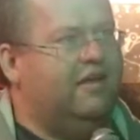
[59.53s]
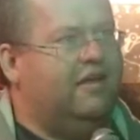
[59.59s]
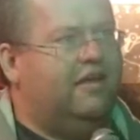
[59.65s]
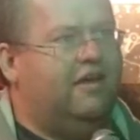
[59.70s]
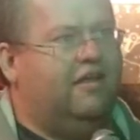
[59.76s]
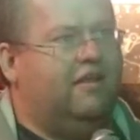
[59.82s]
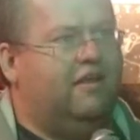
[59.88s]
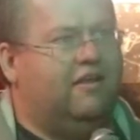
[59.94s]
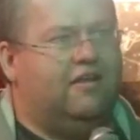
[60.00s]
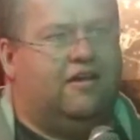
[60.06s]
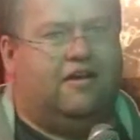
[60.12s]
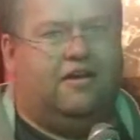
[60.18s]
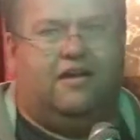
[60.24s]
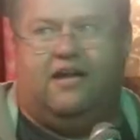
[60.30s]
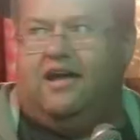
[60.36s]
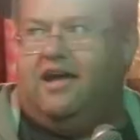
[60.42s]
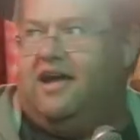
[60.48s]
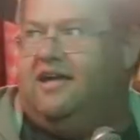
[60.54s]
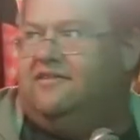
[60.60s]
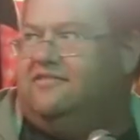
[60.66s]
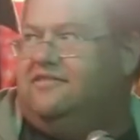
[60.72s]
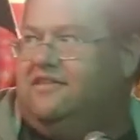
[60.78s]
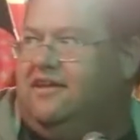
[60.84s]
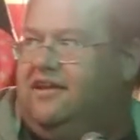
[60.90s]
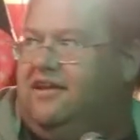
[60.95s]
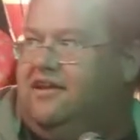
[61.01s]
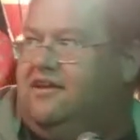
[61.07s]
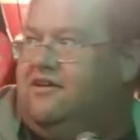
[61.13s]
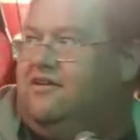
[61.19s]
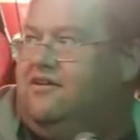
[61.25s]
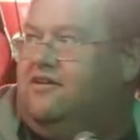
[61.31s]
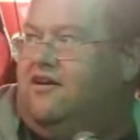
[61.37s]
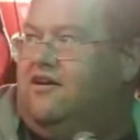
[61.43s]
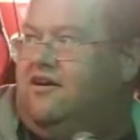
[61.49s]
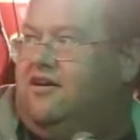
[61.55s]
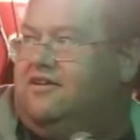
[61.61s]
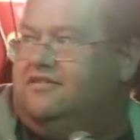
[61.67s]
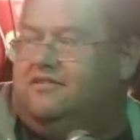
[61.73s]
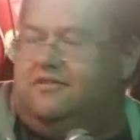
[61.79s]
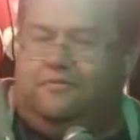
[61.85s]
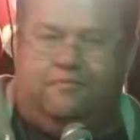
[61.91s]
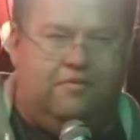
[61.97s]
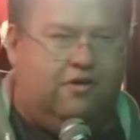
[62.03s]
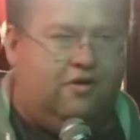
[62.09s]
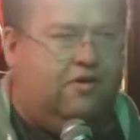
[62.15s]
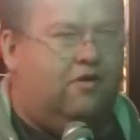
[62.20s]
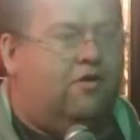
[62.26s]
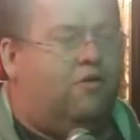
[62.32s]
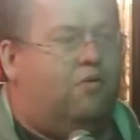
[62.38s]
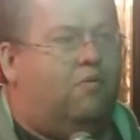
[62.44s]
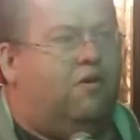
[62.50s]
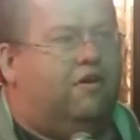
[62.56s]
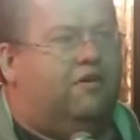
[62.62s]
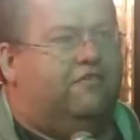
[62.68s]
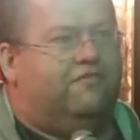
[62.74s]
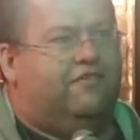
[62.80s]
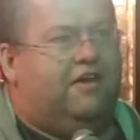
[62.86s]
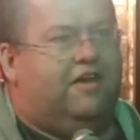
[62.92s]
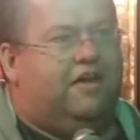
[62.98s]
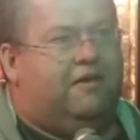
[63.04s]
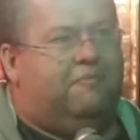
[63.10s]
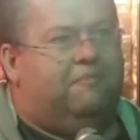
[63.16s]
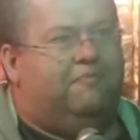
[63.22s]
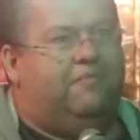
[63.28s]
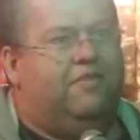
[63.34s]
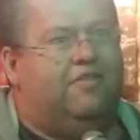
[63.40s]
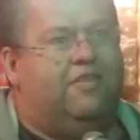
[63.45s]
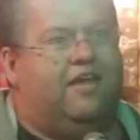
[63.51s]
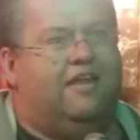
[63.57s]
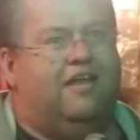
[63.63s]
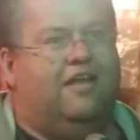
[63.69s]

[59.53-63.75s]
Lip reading: and has the awesome Walk of Fame that